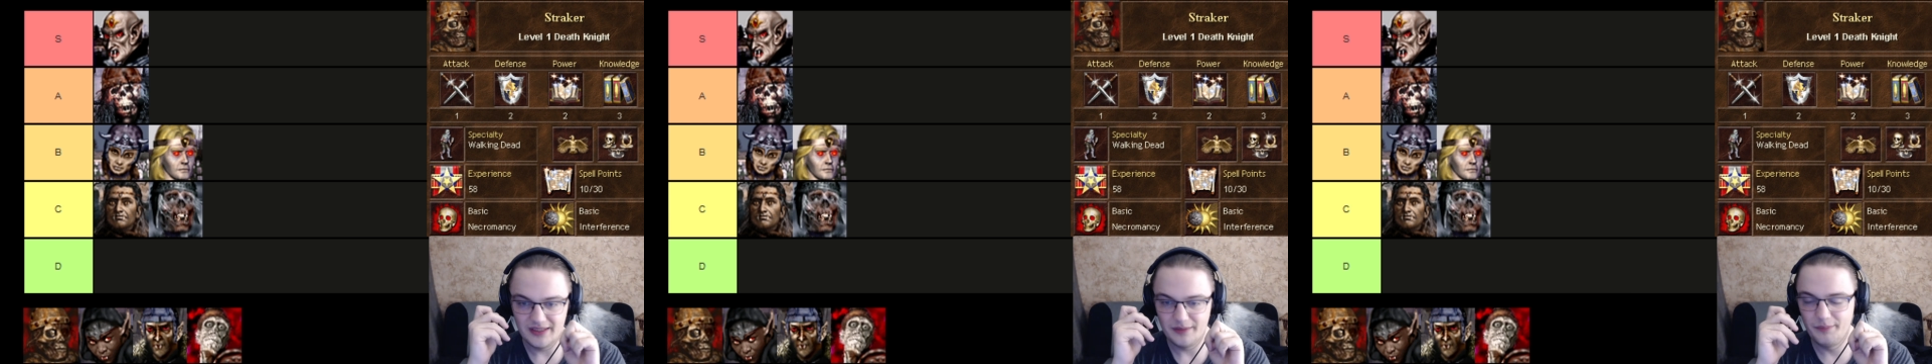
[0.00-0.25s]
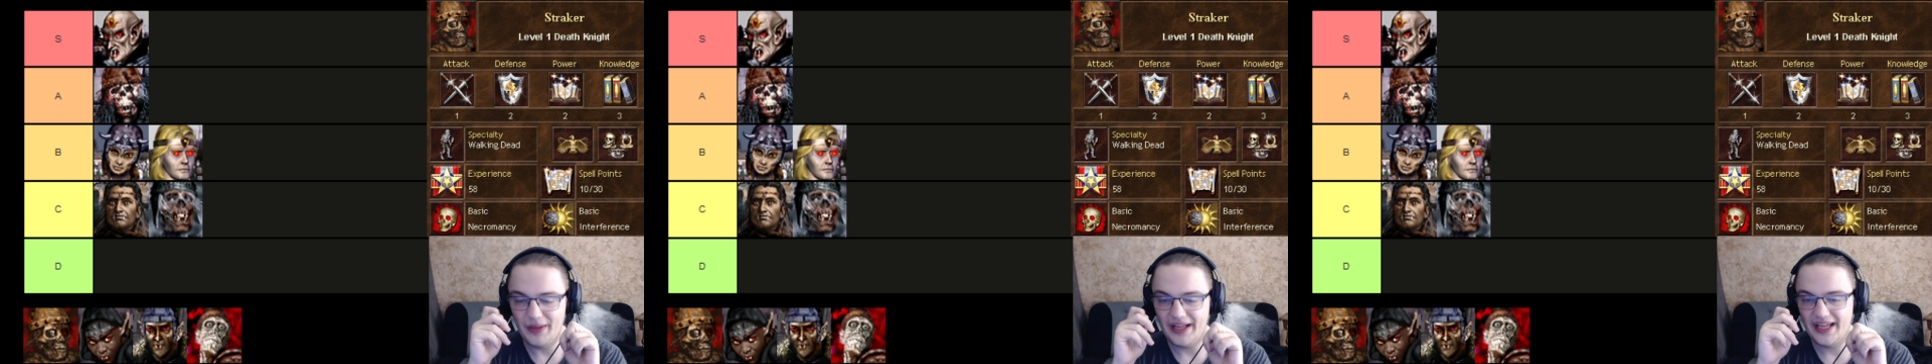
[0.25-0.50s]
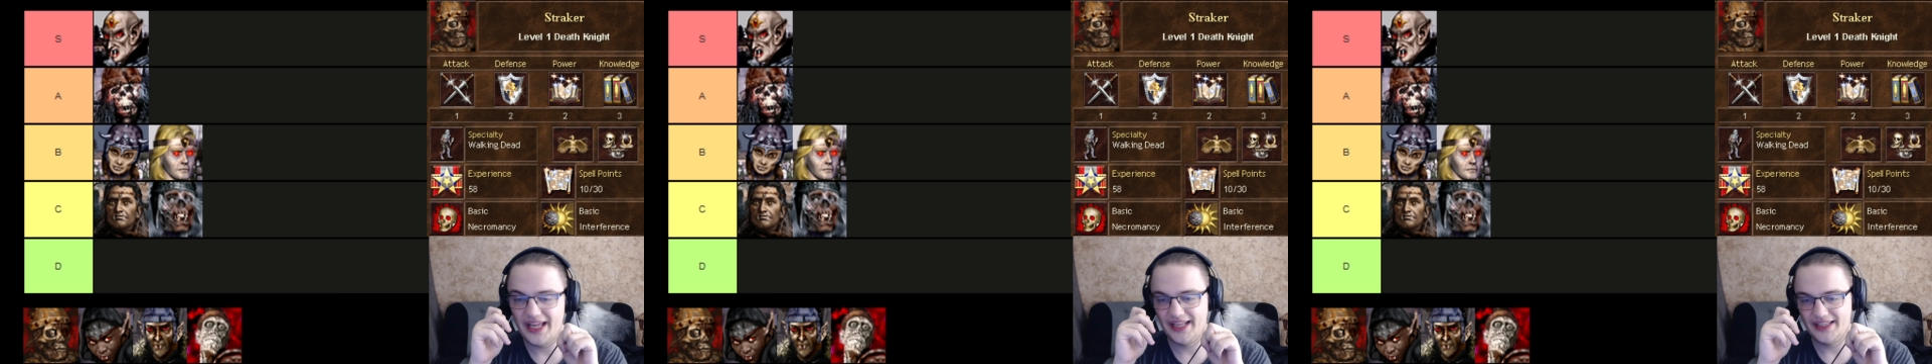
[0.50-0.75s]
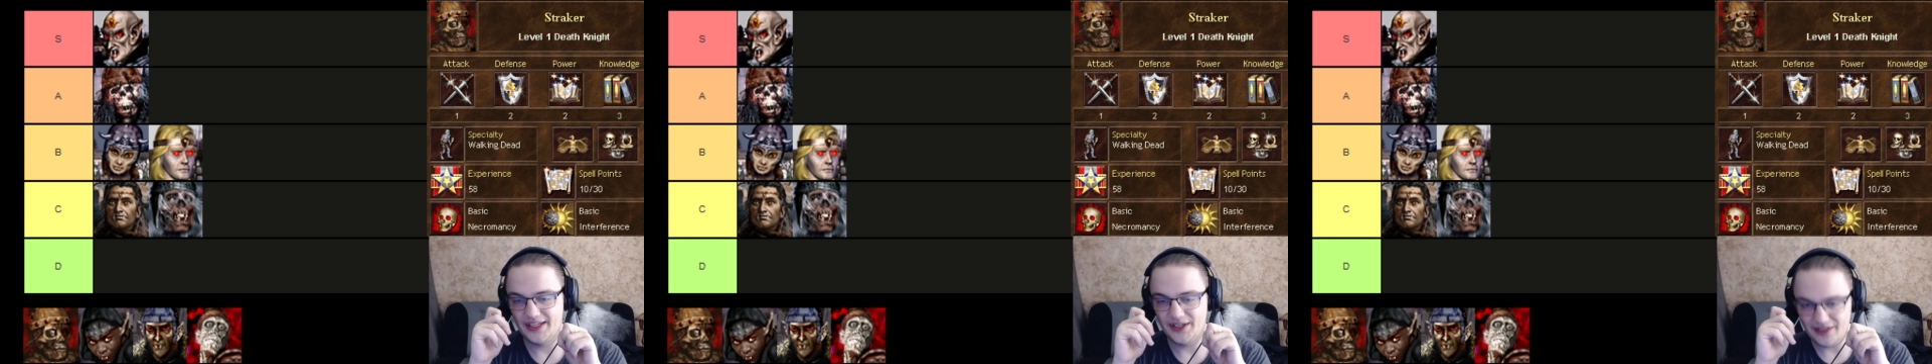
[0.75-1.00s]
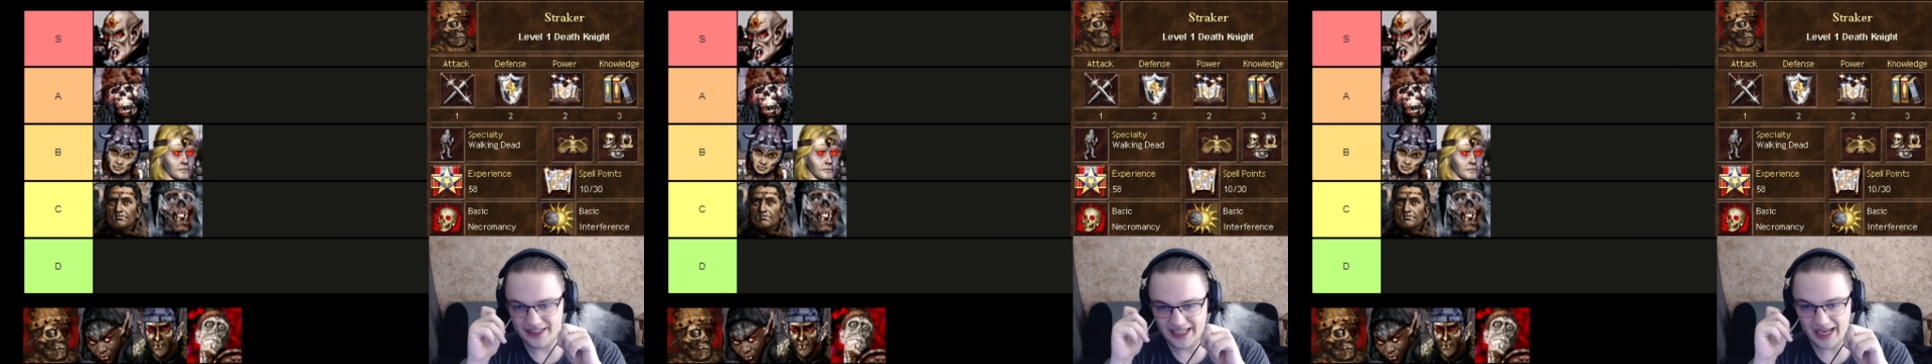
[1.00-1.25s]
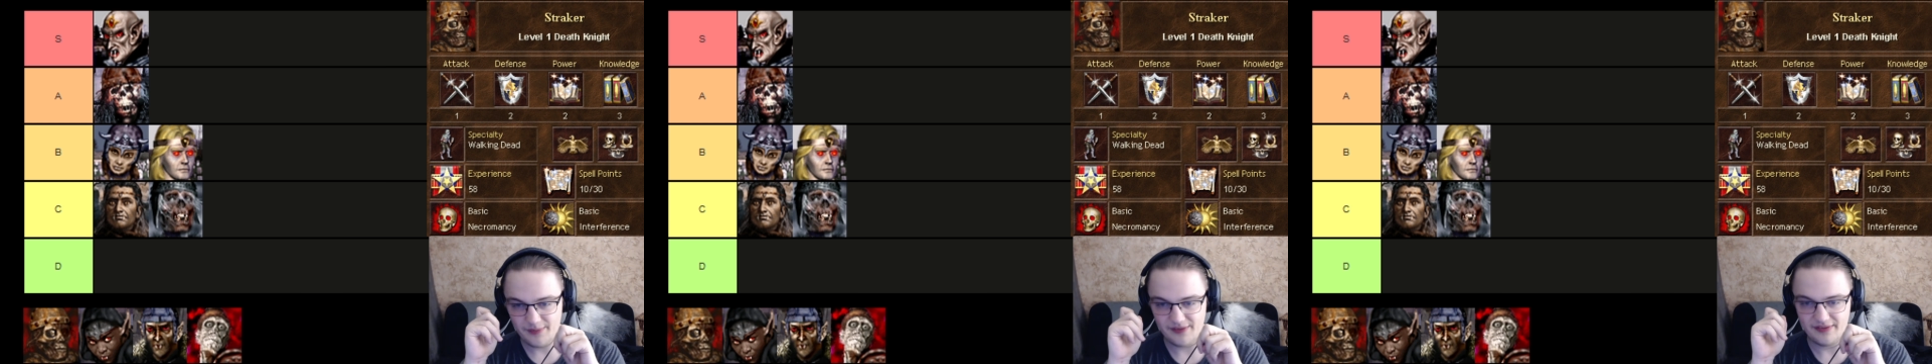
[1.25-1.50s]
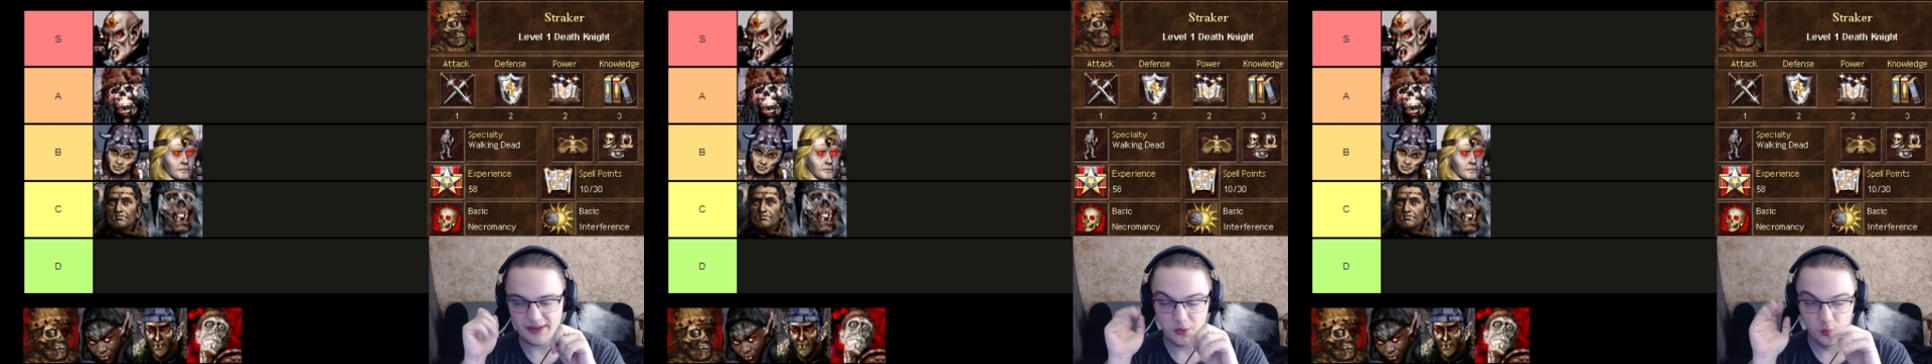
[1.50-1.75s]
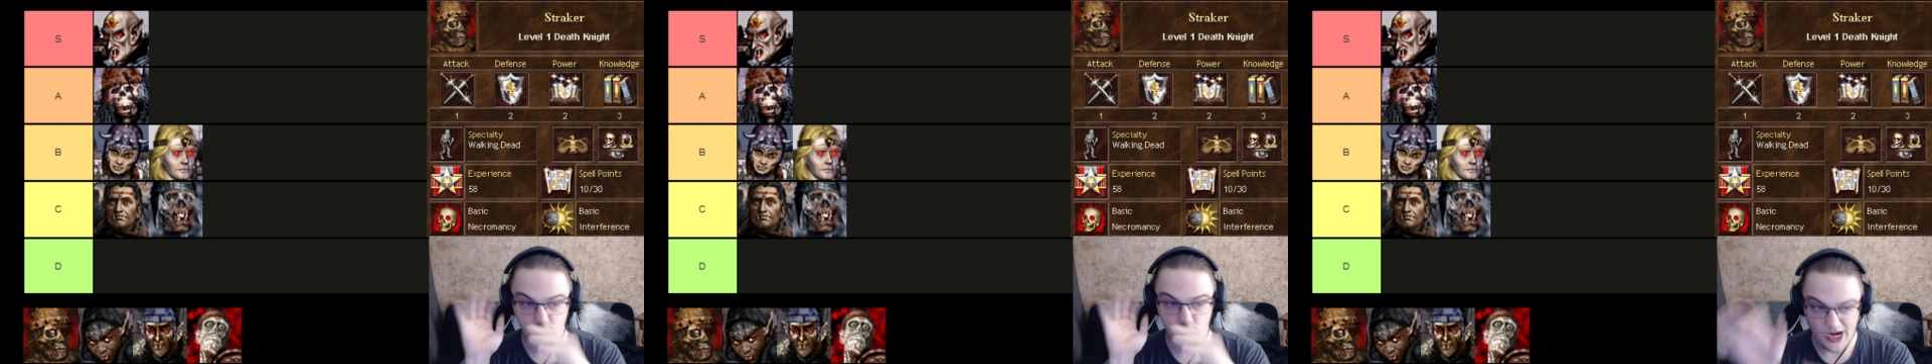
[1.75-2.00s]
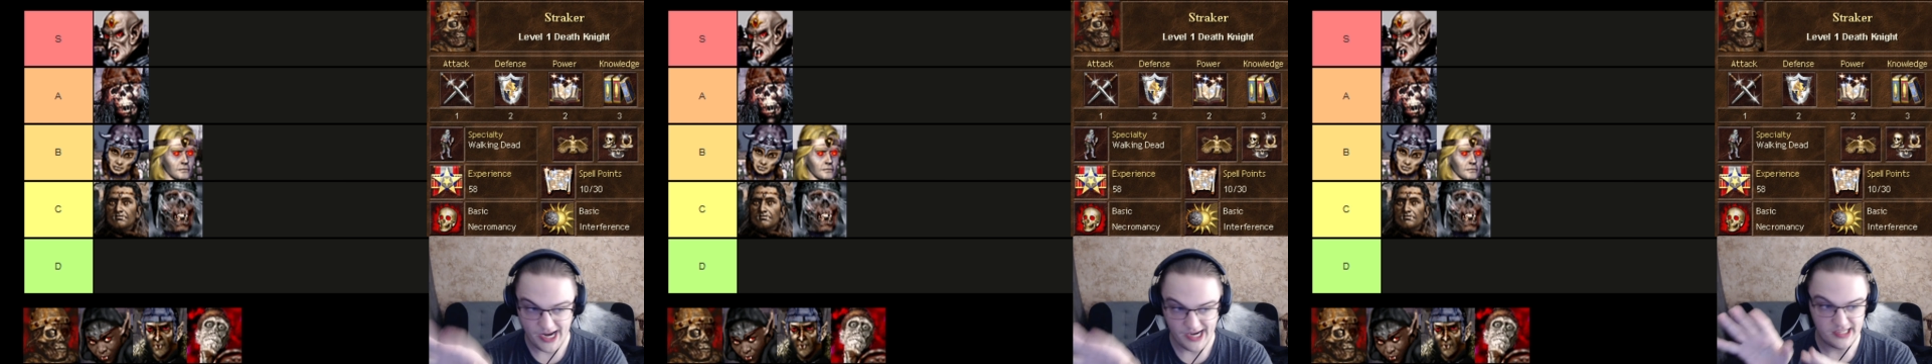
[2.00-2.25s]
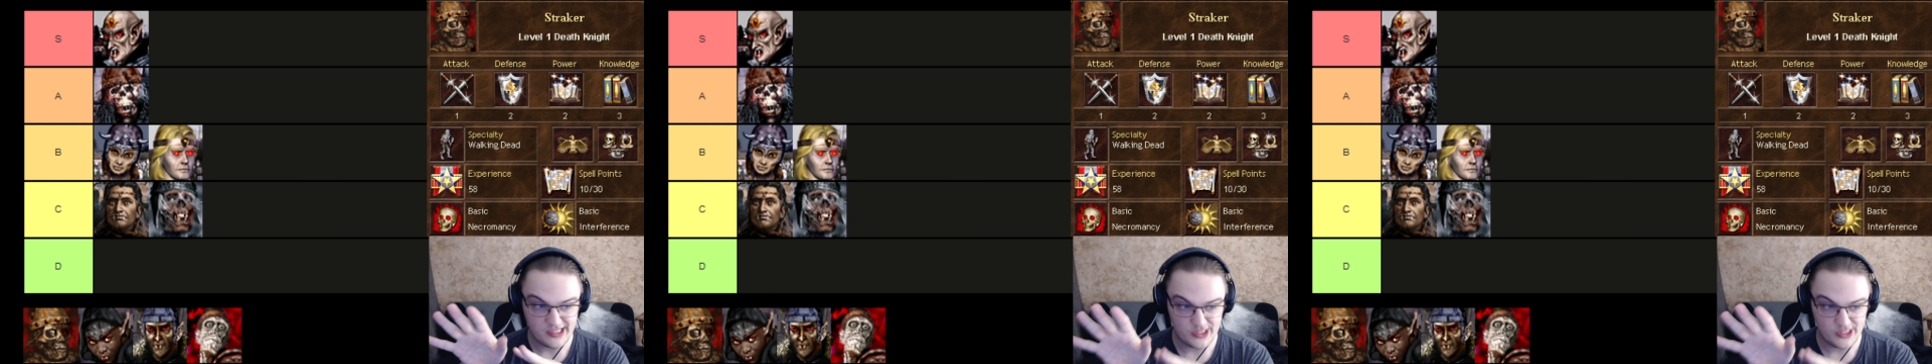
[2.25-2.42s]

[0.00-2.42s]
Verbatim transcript: But in the early game, he's like way